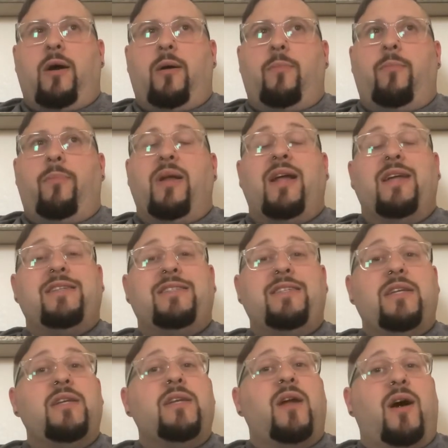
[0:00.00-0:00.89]
but I
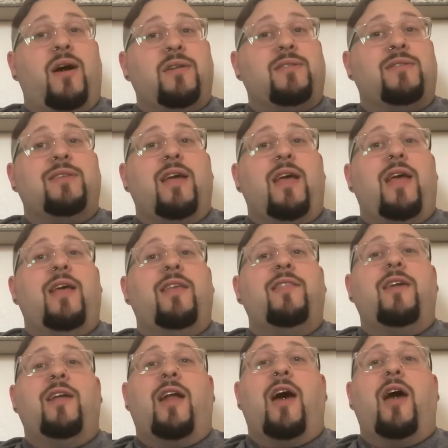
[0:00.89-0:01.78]
did not say
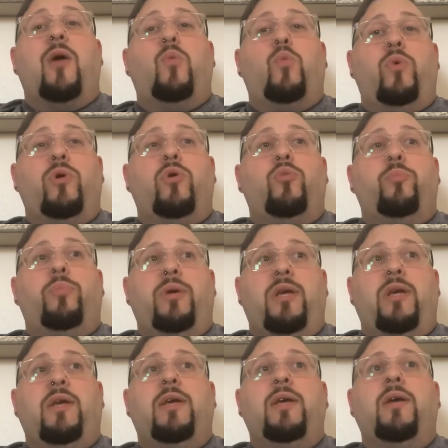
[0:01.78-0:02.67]
that I will
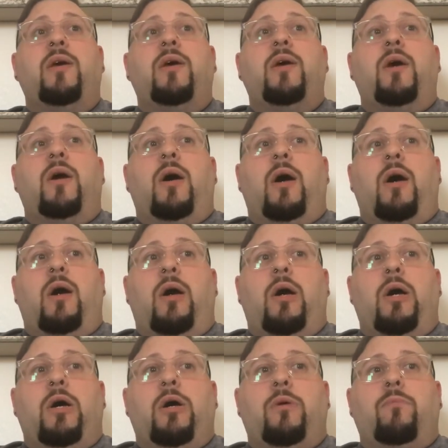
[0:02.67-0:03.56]
be
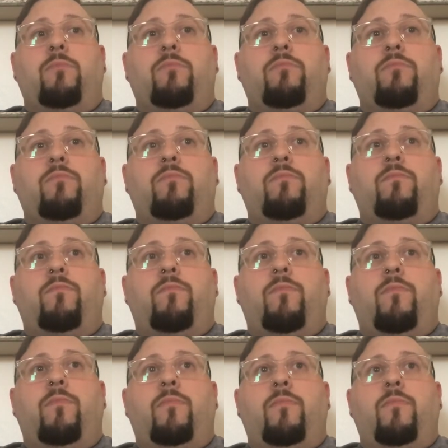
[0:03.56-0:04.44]
um,
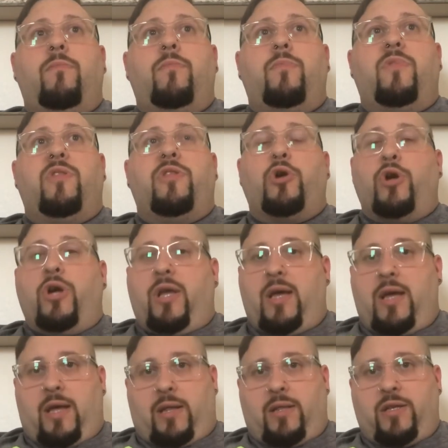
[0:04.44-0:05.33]

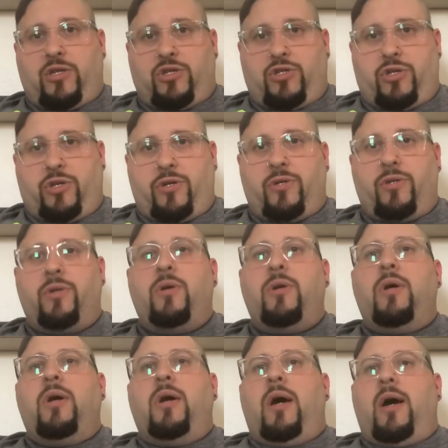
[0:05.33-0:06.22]
38 this year.
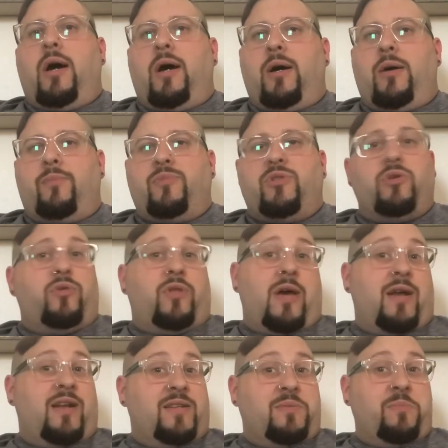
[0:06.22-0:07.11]
So
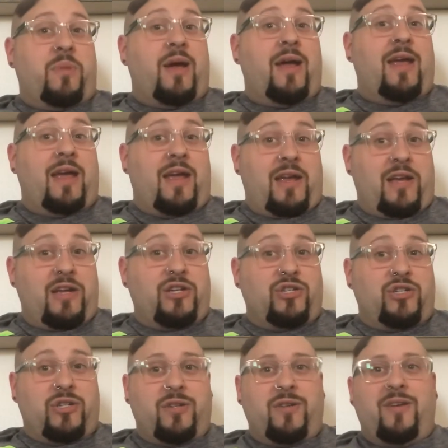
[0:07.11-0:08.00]
that is my
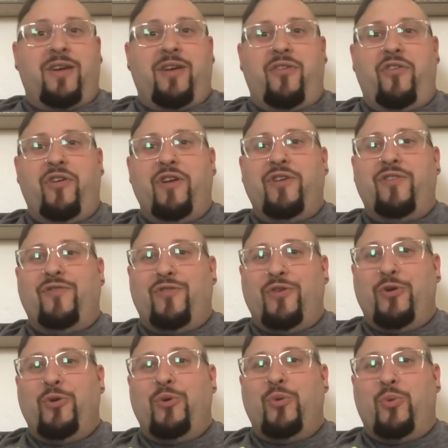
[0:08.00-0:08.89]
age. If any of
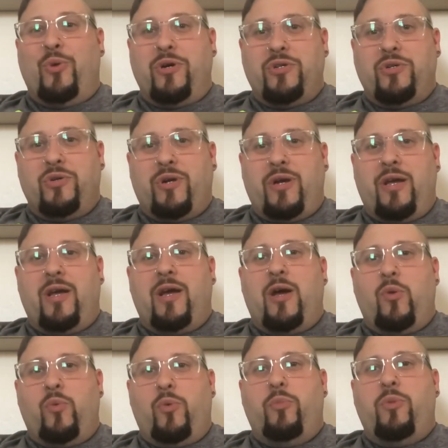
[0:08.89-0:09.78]
you are wondering,
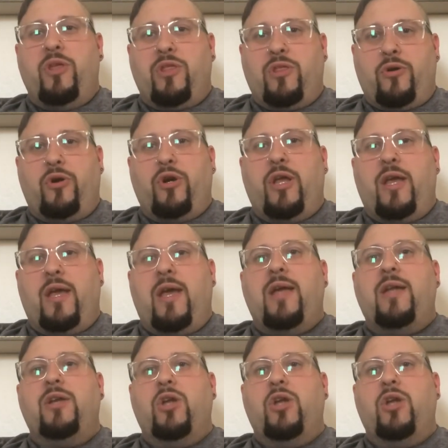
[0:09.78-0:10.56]
I will be 38 in